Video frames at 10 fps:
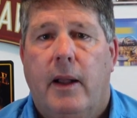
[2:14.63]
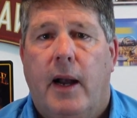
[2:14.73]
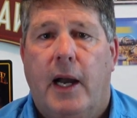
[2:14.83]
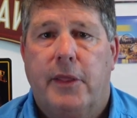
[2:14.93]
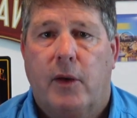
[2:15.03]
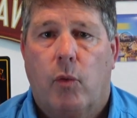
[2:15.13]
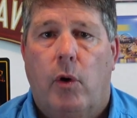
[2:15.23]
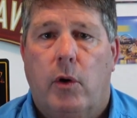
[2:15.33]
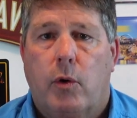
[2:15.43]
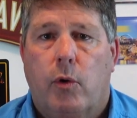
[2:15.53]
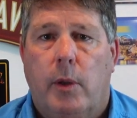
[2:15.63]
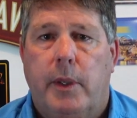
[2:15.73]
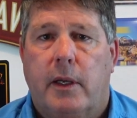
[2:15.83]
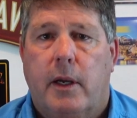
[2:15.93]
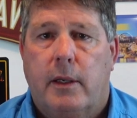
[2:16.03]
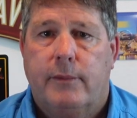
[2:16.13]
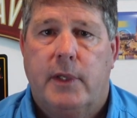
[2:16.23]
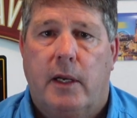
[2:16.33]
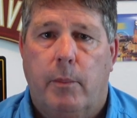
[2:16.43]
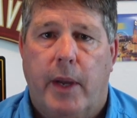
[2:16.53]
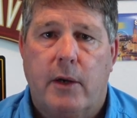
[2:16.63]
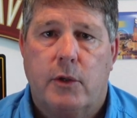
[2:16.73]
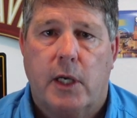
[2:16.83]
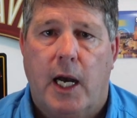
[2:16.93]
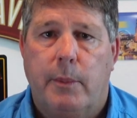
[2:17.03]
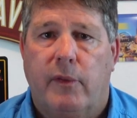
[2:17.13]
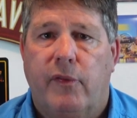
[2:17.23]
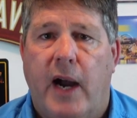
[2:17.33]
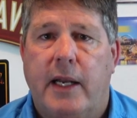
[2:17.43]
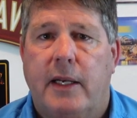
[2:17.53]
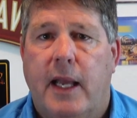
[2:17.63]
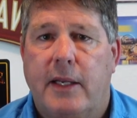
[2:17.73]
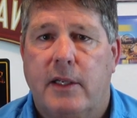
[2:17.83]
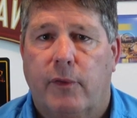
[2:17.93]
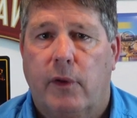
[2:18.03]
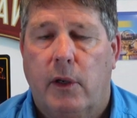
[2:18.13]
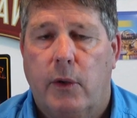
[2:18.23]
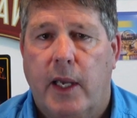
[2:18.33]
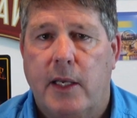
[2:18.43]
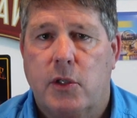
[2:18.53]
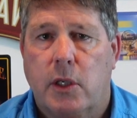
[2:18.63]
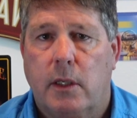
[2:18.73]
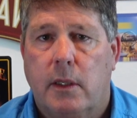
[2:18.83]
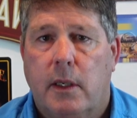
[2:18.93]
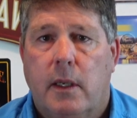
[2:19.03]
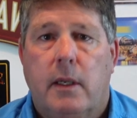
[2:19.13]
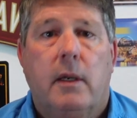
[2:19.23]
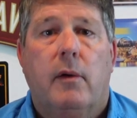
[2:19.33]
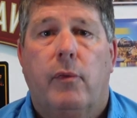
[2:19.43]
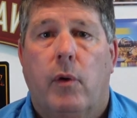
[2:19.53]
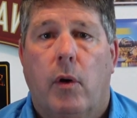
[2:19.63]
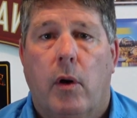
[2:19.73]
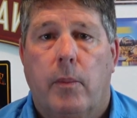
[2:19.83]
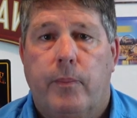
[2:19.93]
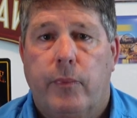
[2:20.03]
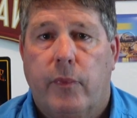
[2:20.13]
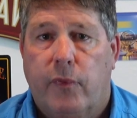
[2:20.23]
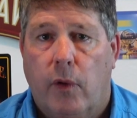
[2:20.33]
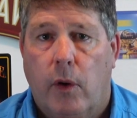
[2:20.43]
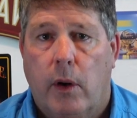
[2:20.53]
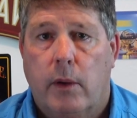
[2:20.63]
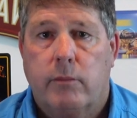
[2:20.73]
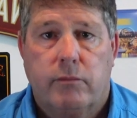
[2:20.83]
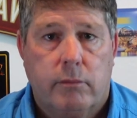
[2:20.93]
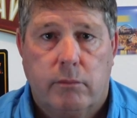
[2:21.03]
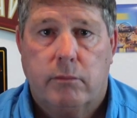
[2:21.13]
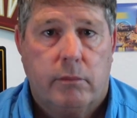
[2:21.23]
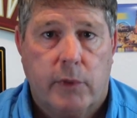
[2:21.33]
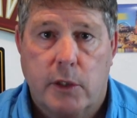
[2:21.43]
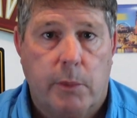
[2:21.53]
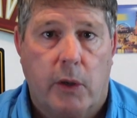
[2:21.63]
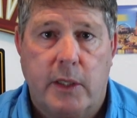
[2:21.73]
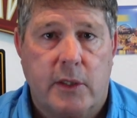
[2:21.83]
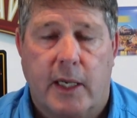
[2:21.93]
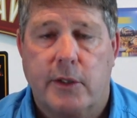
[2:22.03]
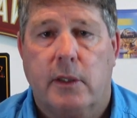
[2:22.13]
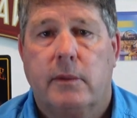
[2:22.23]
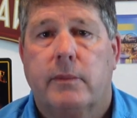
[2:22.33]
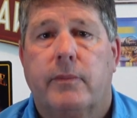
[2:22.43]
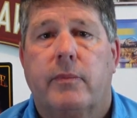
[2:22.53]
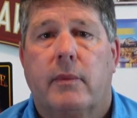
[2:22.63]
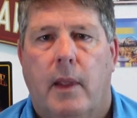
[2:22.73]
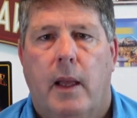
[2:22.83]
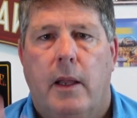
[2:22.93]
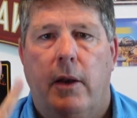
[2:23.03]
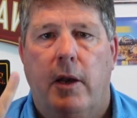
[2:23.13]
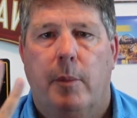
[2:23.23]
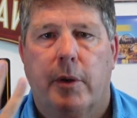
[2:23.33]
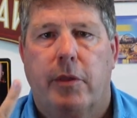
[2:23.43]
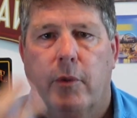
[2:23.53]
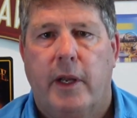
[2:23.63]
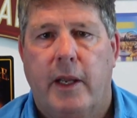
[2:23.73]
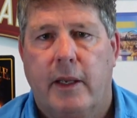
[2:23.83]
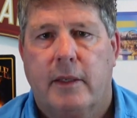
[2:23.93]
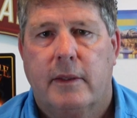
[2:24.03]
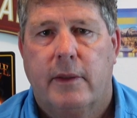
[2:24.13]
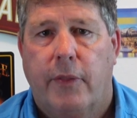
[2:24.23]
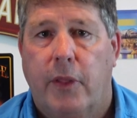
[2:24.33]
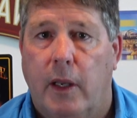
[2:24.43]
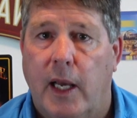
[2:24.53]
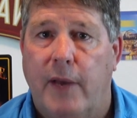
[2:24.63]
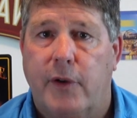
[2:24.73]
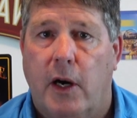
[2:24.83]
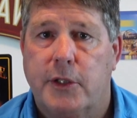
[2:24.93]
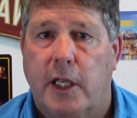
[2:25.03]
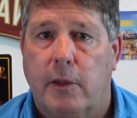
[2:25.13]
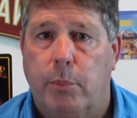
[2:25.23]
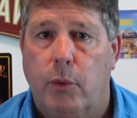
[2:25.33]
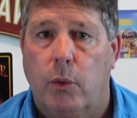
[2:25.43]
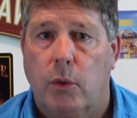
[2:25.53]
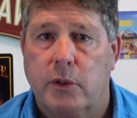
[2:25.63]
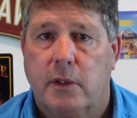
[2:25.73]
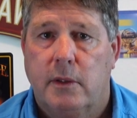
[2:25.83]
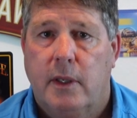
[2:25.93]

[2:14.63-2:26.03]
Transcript: I think Royal Caribbean could have done a better job of finding a different location for the smoking section. Number 3, the lifeguards at the pools.